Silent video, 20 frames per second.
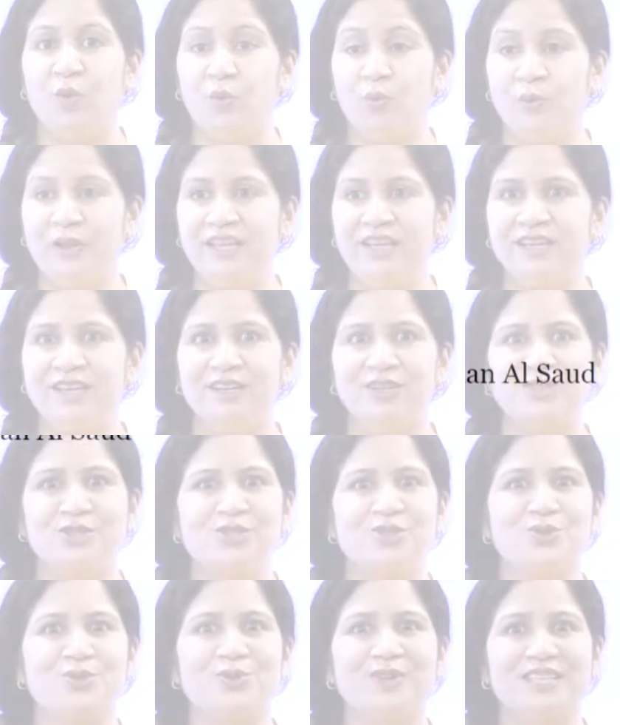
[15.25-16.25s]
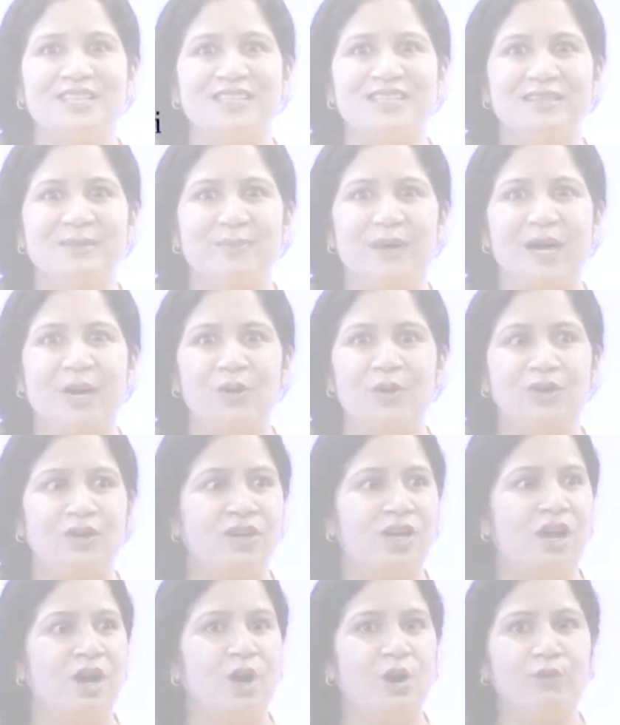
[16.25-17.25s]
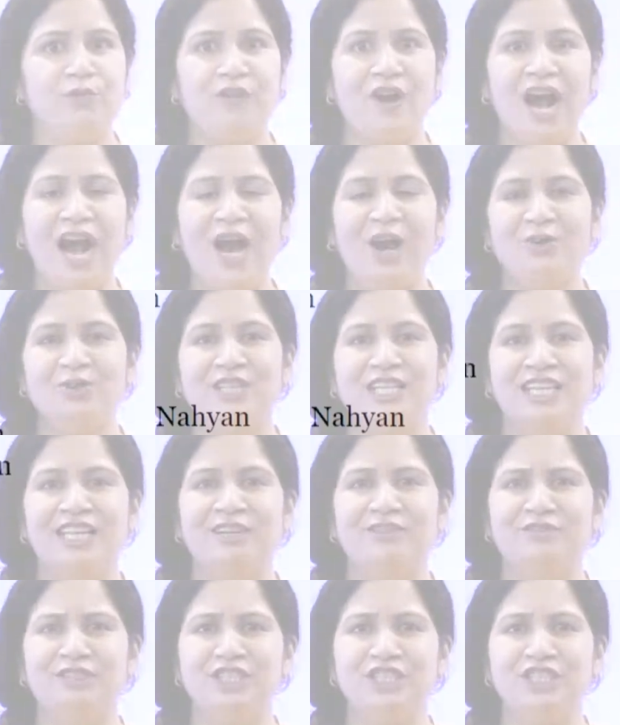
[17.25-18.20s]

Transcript: we hear stories about of how they have